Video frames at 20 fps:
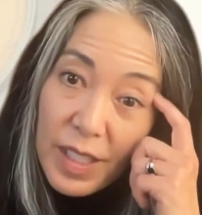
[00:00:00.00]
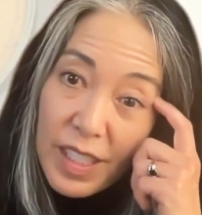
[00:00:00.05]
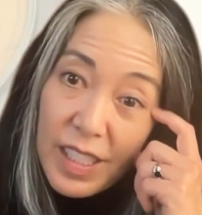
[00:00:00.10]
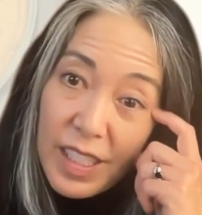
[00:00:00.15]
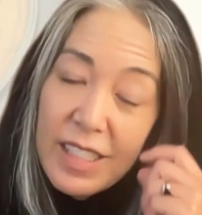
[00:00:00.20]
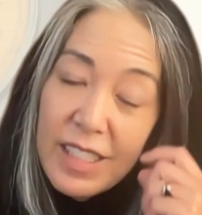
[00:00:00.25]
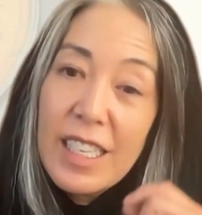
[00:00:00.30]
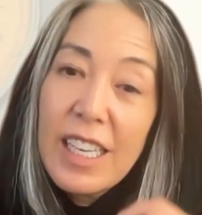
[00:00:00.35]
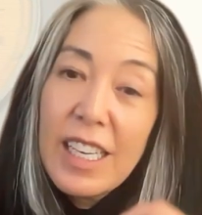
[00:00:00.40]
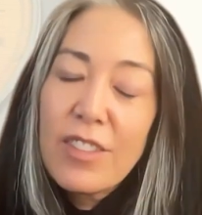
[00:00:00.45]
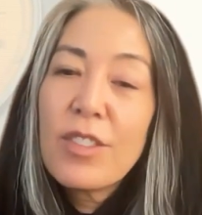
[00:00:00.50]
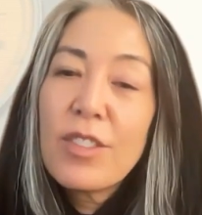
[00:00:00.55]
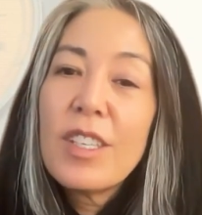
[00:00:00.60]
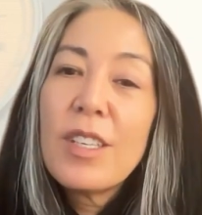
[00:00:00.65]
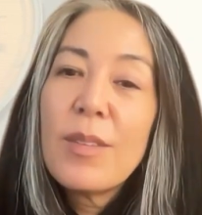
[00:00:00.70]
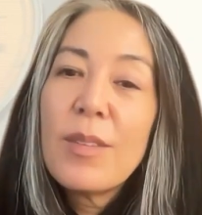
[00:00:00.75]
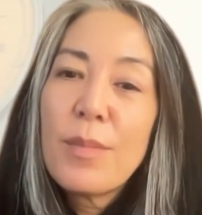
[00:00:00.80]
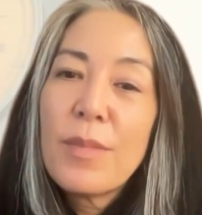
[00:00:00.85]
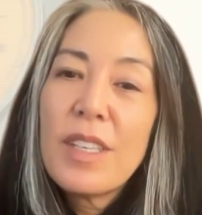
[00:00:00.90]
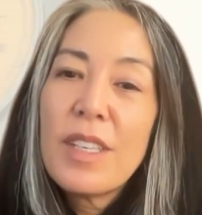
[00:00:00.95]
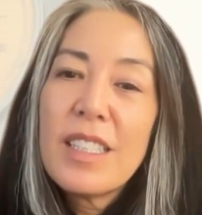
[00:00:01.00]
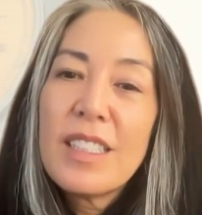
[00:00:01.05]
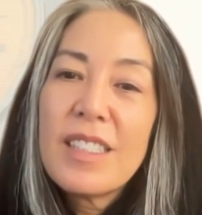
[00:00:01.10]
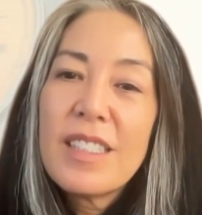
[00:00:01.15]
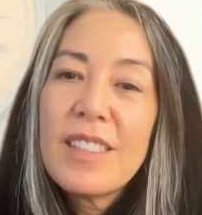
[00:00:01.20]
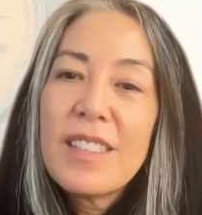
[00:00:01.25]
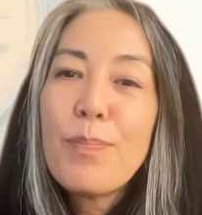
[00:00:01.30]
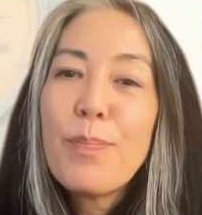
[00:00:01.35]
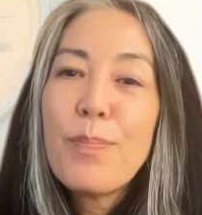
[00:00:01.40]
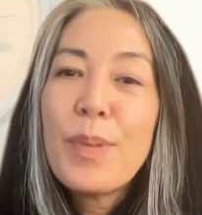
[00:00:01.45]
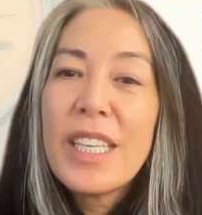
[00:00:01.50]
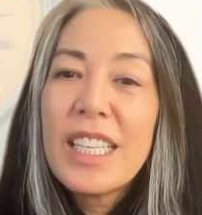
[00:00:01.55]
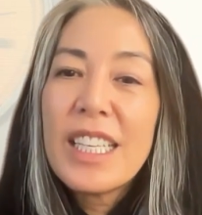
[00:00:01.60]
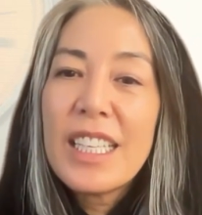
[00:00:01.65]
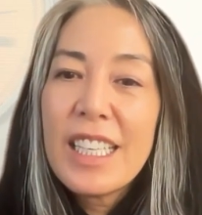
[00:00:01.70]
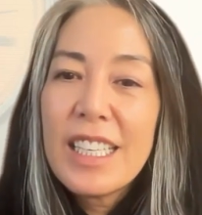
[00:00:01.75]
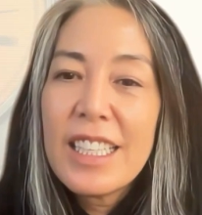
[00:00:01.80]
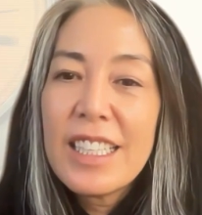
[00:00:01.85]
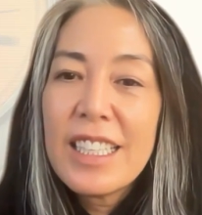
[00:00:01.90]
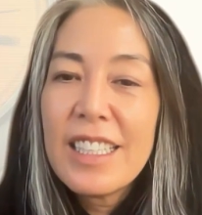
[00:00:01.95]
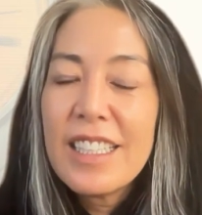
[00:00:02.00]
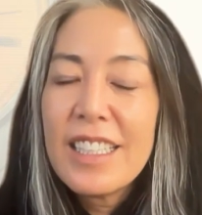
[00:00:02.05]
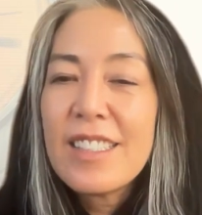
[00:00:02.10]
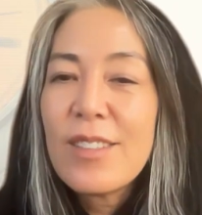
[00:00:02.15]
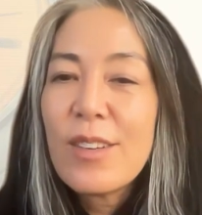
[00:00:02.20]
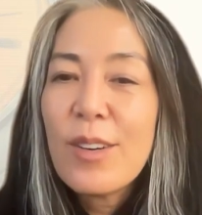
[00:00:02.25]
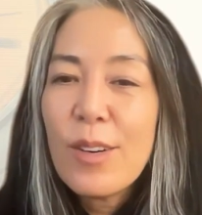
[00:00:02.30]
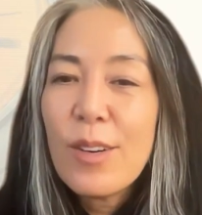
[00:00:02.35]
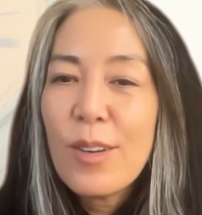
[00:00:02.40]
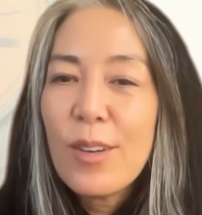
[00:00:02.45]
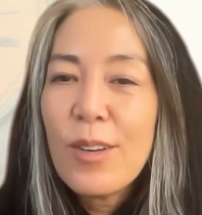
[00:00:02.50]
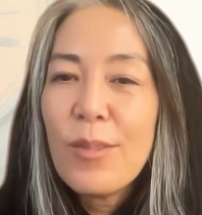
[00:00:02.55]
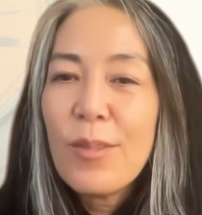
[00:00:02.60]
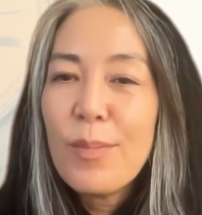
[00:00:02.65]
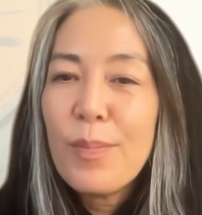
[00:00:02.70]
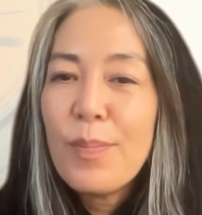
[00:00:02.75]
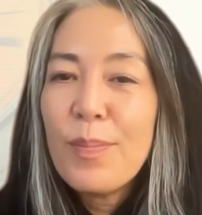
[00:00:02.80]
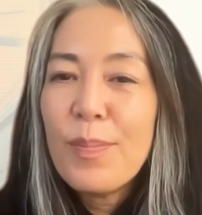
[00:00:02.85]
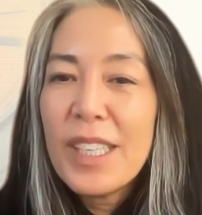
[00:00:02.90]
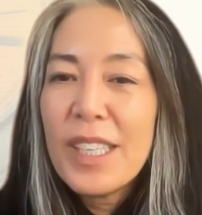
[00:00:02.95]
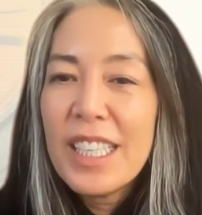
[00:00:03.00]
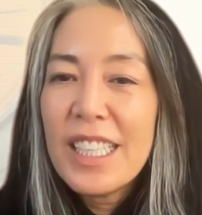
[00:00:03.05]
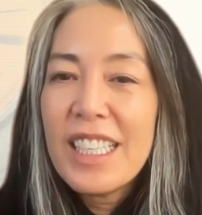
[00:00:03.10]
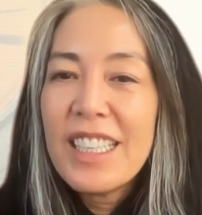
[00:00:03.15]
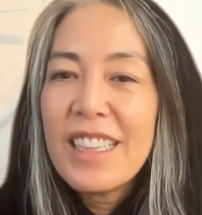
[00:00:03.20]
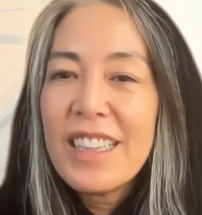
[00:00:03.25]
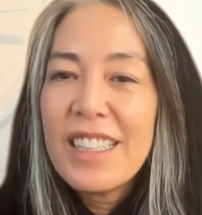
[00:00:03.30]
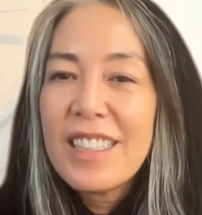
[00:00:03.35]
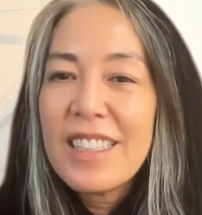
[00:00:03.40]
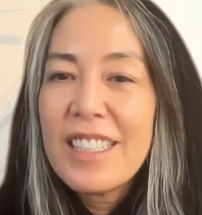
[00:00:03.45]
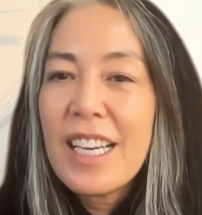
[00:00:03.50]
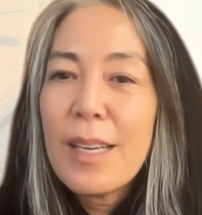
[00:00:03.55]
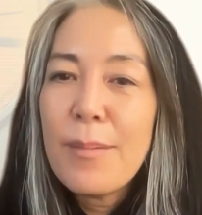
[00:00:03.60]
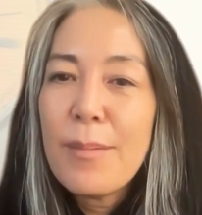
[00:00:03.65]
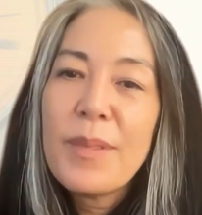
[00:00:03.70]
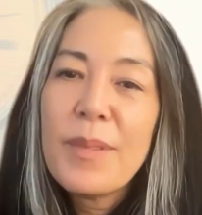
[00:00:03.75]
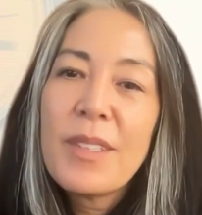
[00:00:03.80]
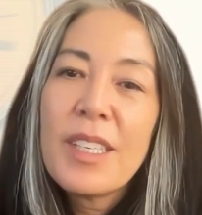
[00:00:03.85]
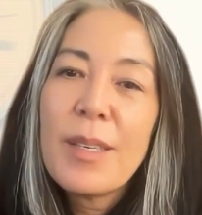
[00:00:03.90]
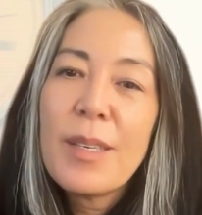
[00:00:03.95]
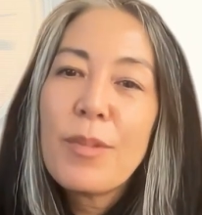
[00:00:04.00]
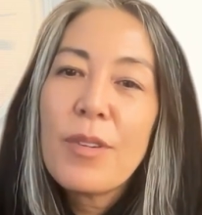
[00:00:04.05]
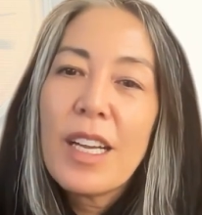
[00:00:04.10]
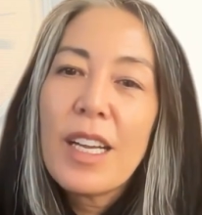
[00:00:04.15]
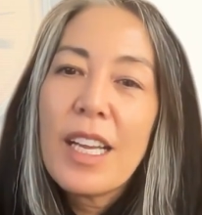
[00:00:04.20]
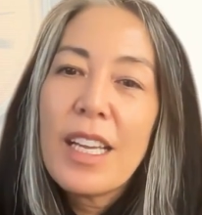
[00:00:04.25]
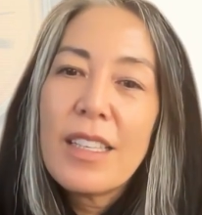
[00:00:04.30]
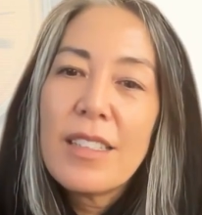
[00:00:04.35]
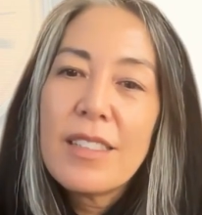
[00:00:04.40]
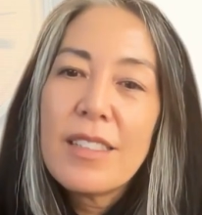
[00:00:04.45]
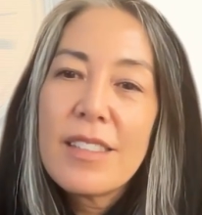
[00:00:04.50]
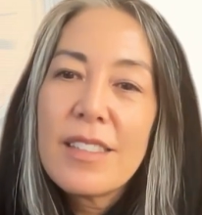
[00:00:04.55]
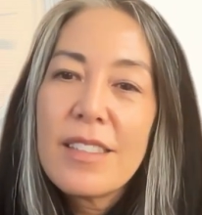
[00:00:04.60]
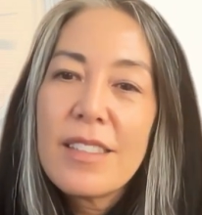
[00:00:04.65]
It's actually, it's beaded. It's all beaded. The timekeeper heads.